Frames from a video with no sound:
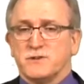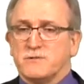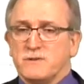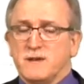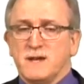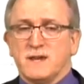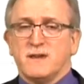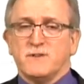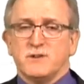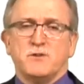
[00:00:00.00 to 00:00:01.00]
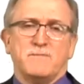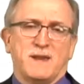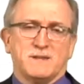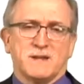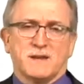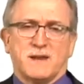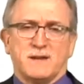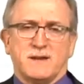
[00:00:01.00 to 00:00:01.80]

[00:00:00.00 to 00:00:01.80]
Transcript: So again, the two basic,